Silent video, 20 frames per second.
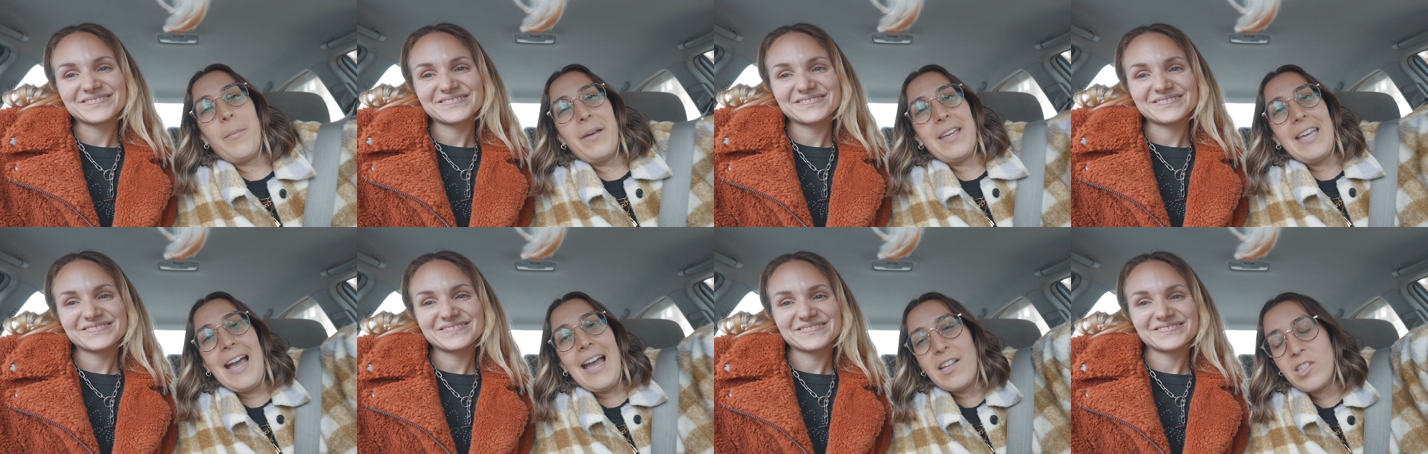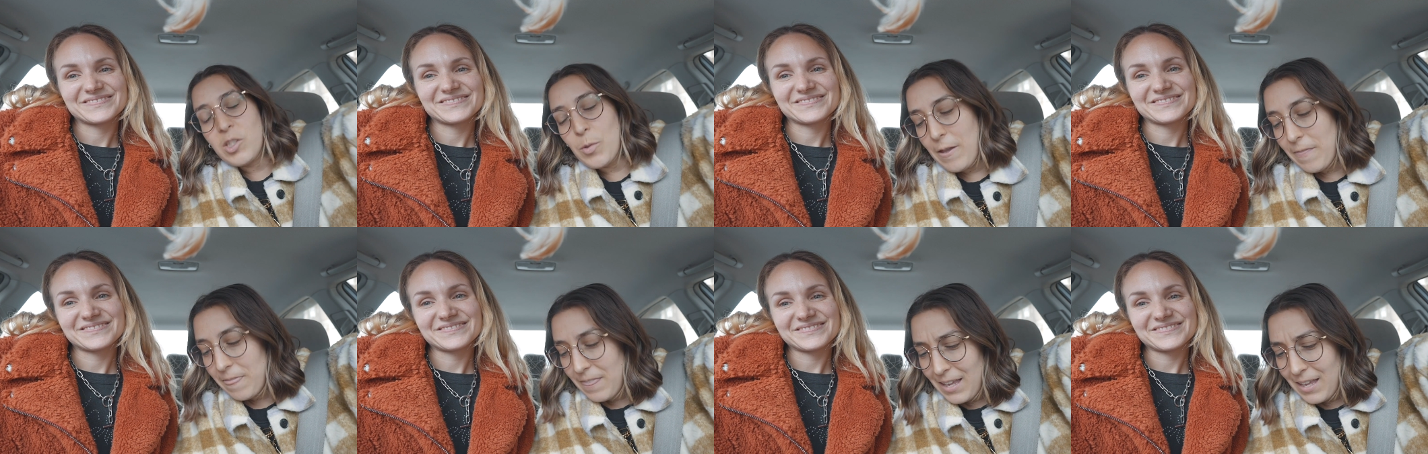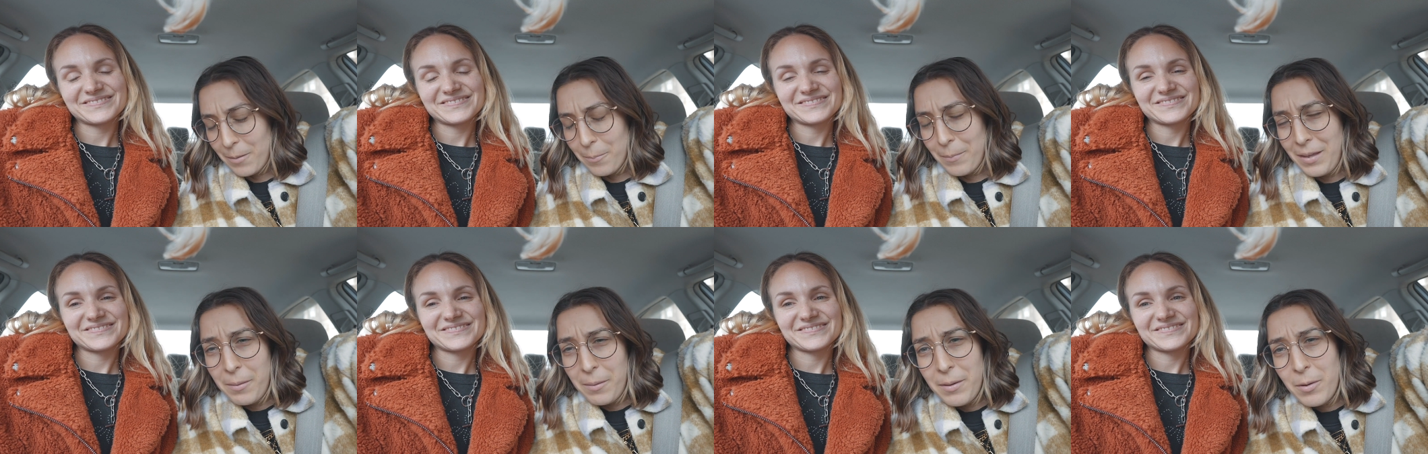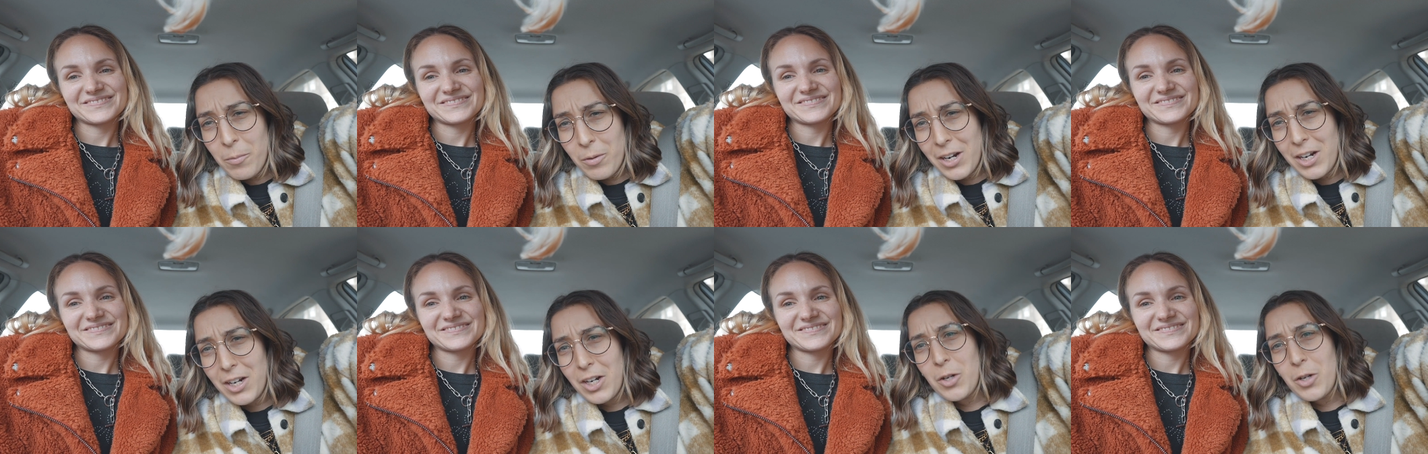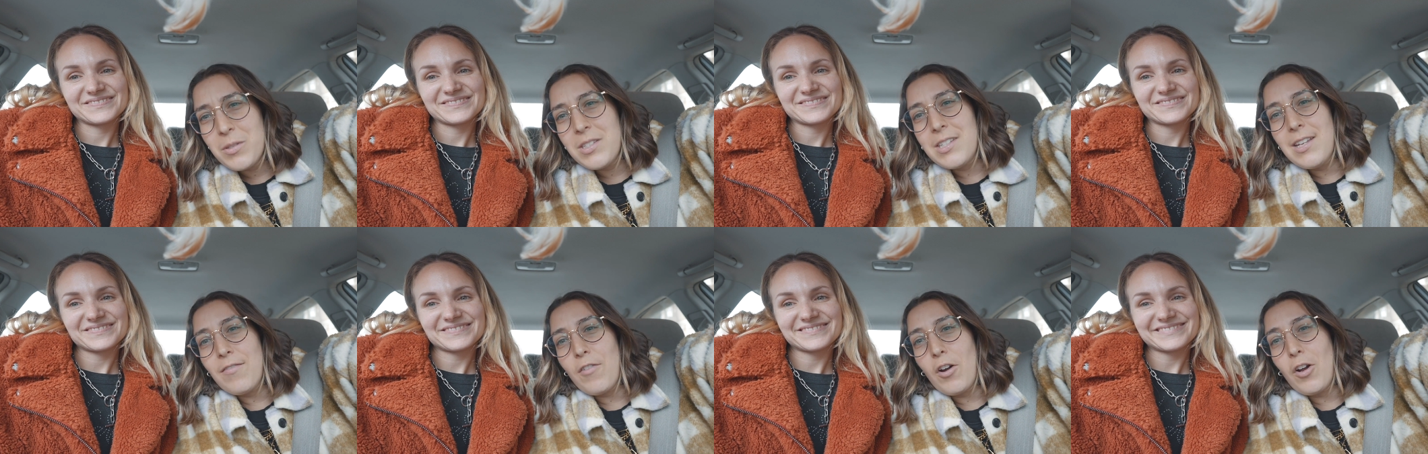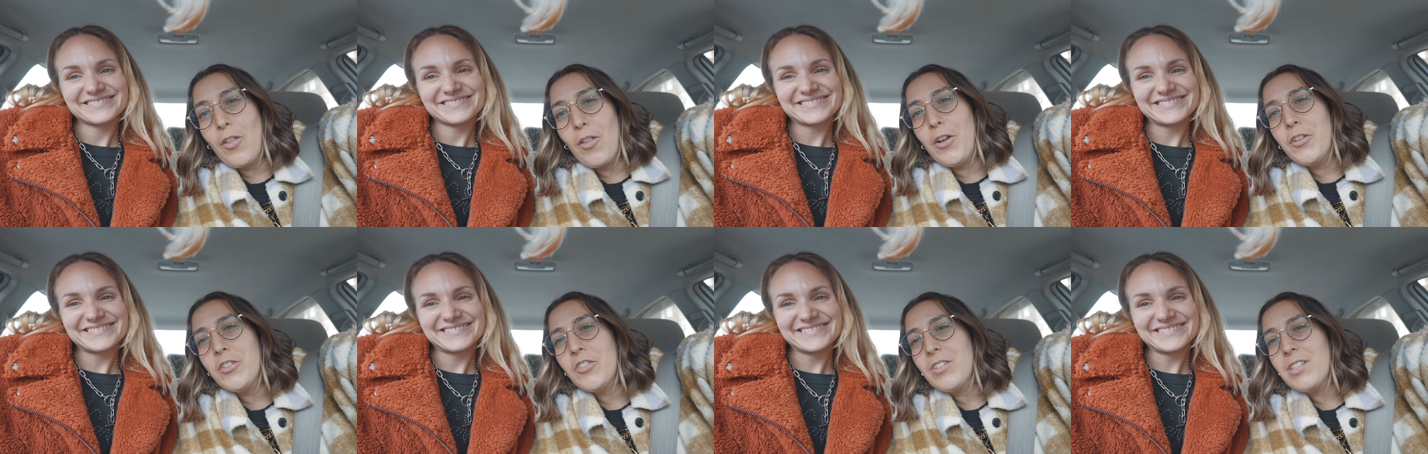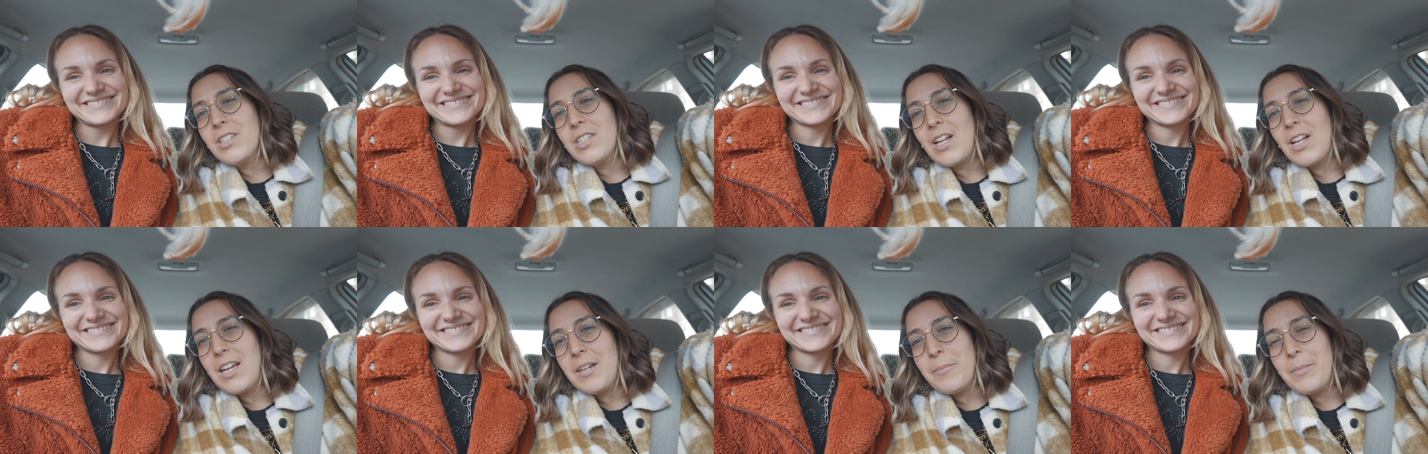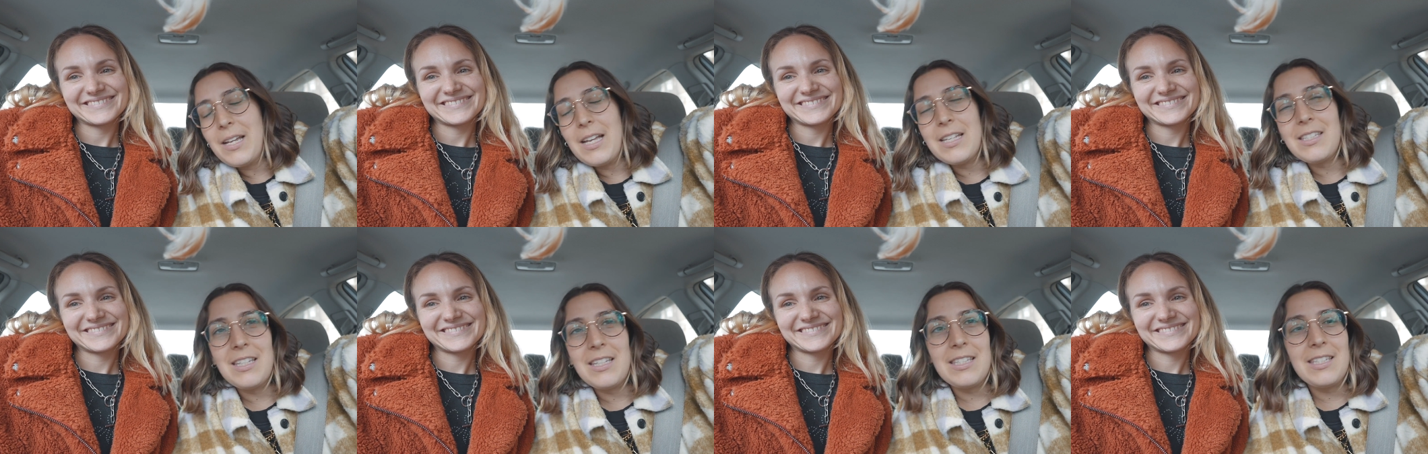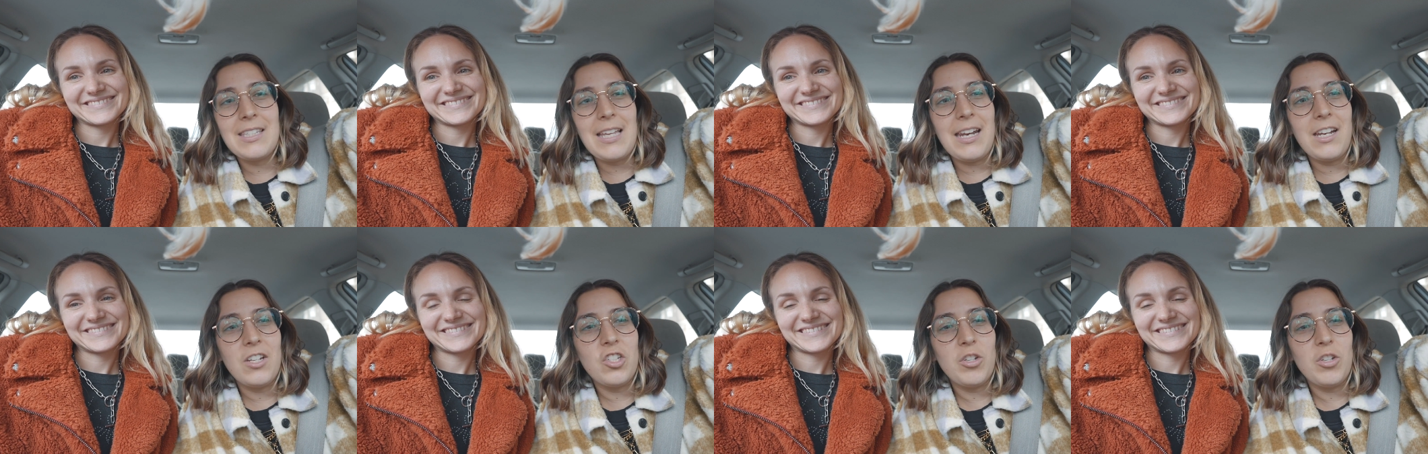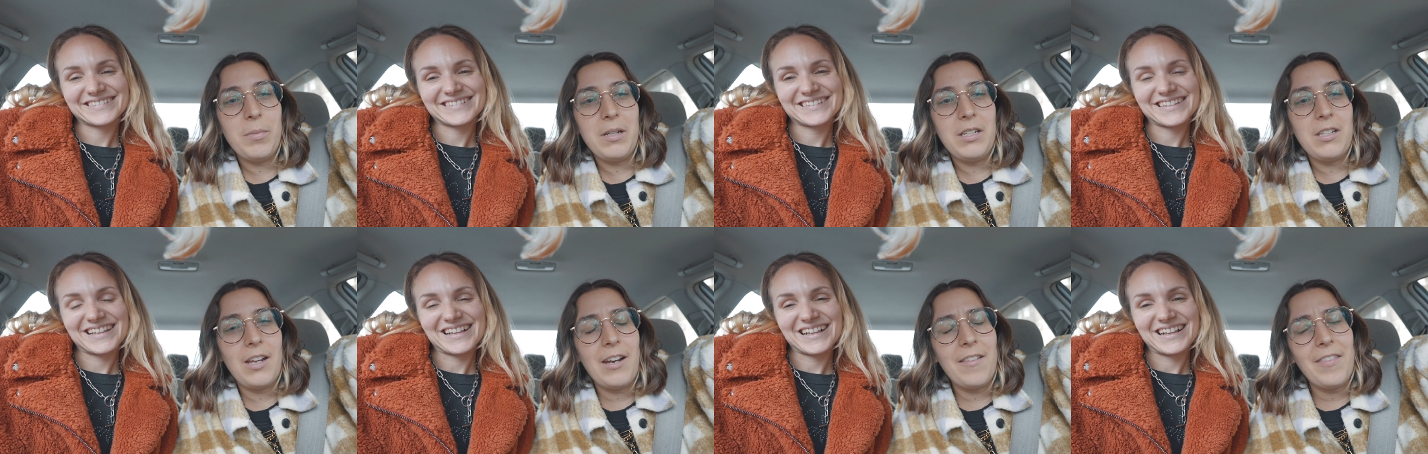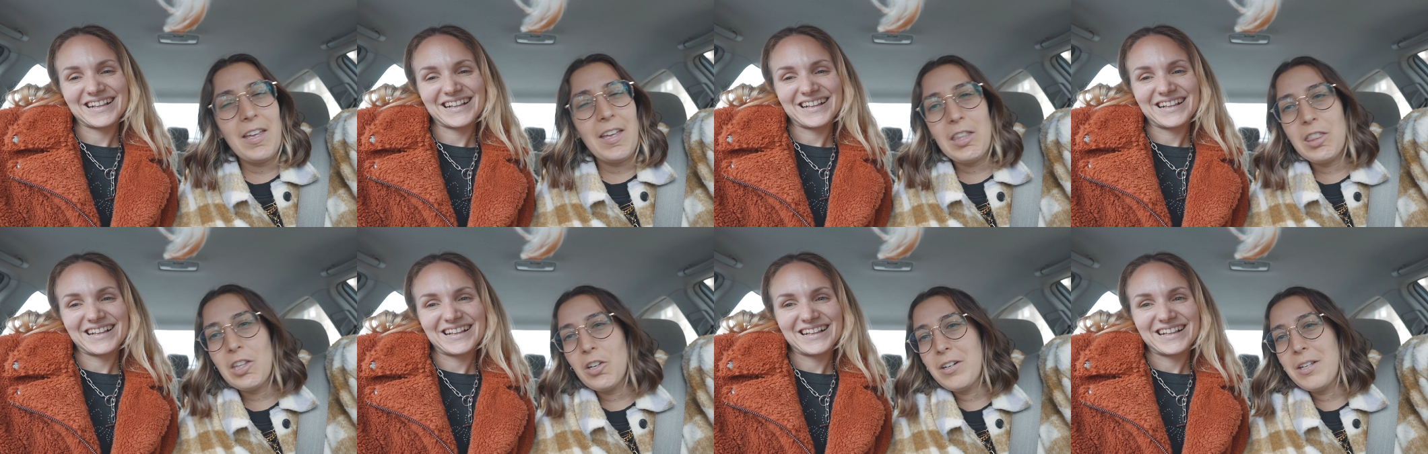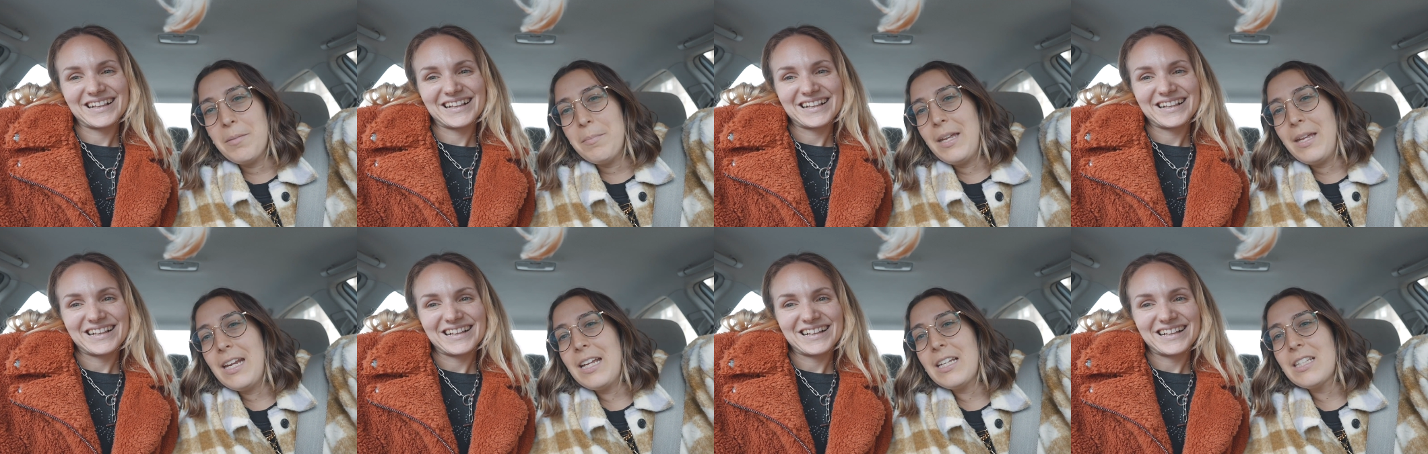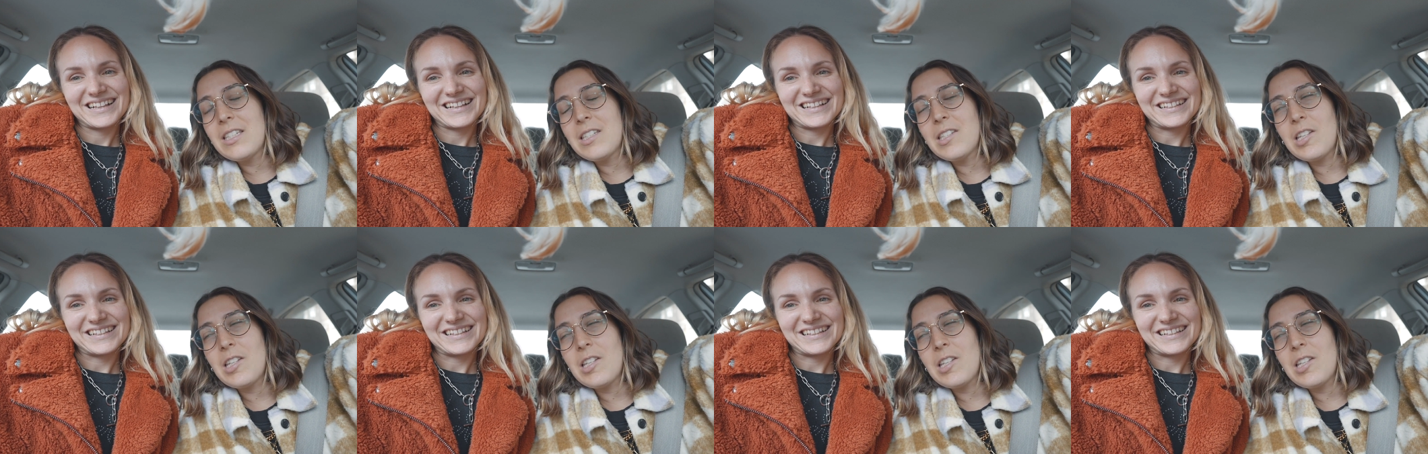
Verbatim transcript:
Speaker 1: But yeah, so I think maybe we're gonna go see if our laundry's done because it said it should be done in like 30 minutes.